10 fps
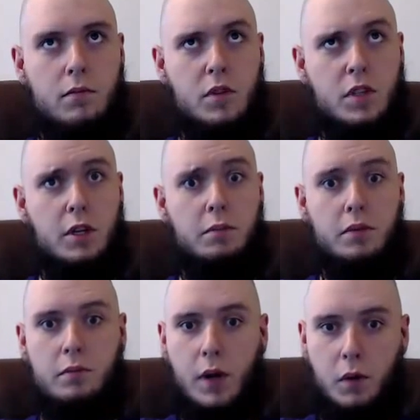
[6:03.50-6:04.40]

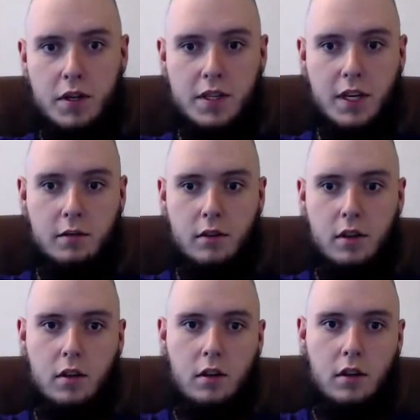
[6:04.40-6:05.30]
syrup, I want to say,
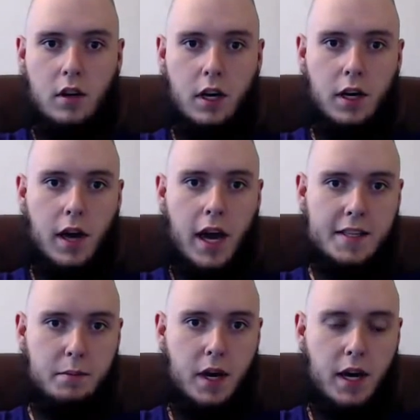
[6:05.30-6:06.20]

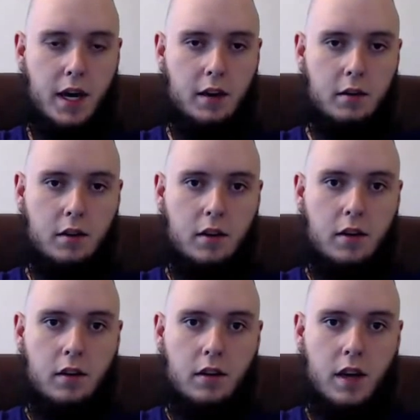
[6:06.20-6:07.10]
azomite,
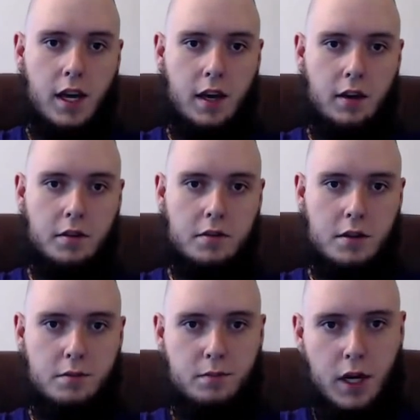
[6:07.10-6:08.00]
and
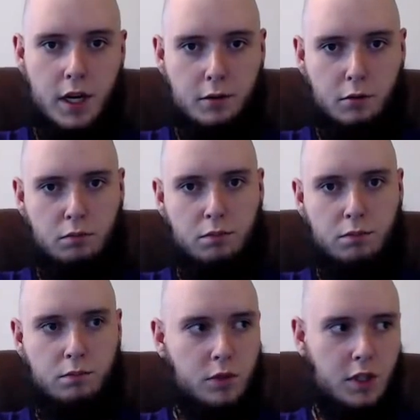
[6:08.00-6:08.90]

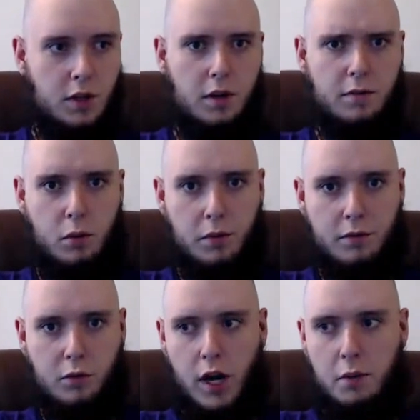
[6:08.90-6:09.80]
a form
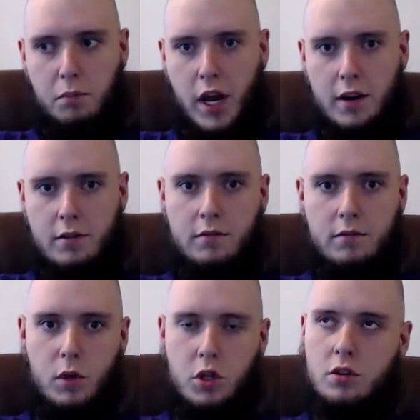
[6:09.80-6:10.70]
of grain bran,
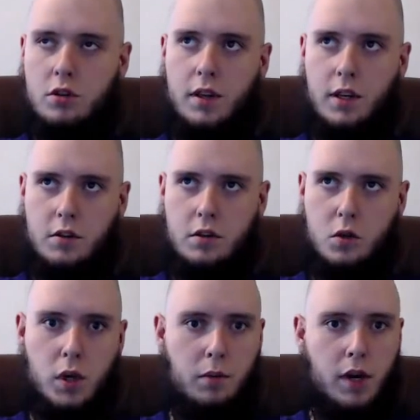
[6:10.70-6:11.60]
which I think is
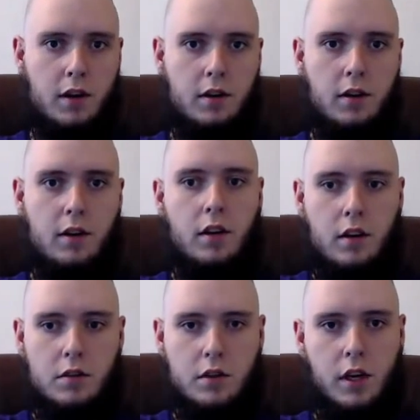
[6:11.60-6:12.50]
just wheat bran.
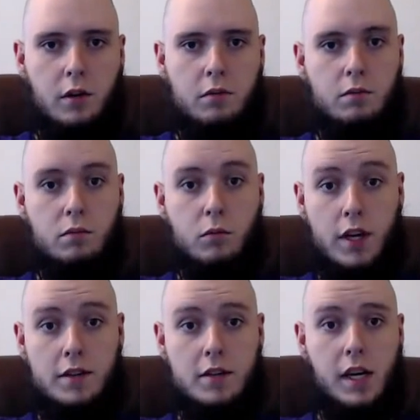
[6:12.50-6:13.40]
So
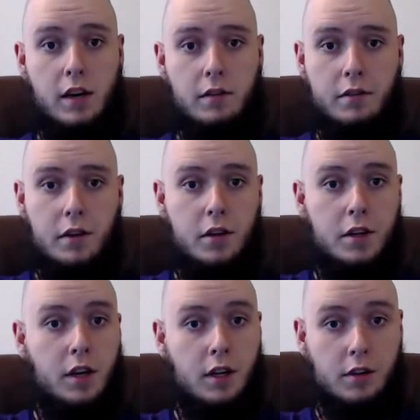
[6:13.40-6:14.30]
great stuff,
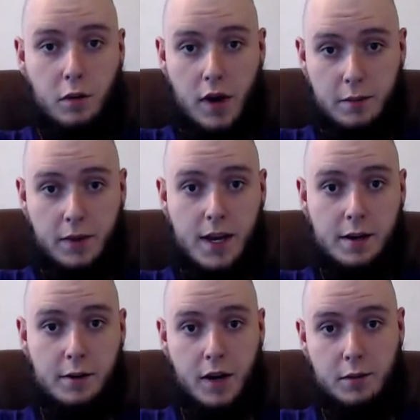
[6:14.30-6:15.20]

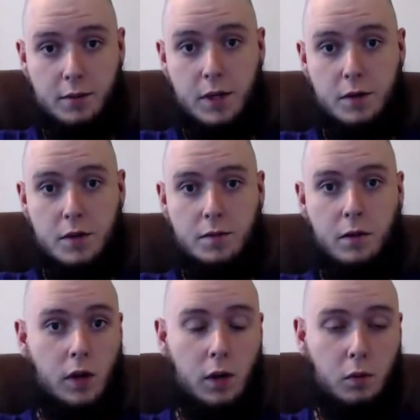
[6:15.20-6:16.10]
incredibly, incredibly
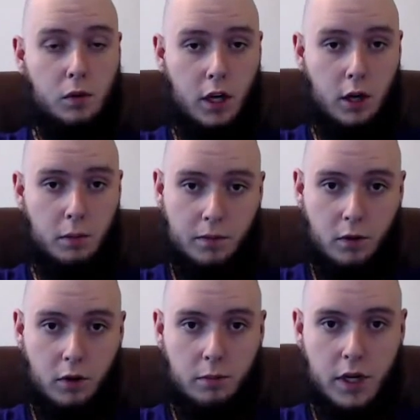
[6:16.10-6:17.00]
useful. It will help
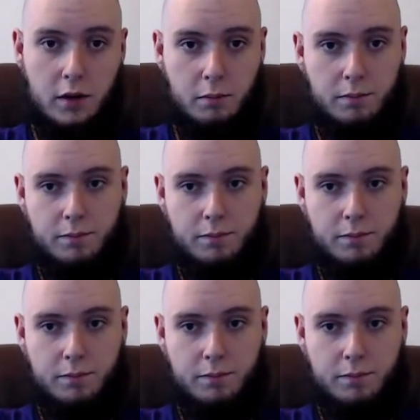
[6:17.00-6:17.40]
form a